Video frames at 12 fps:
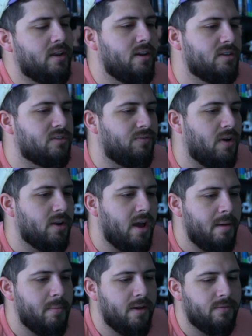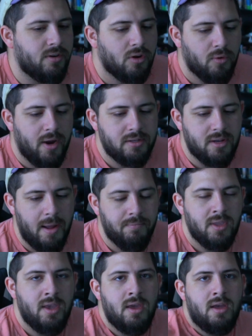But it is fun. I'm having a great
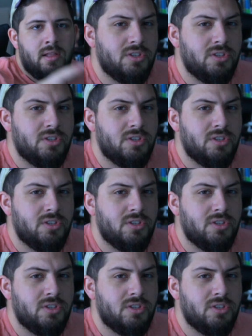time.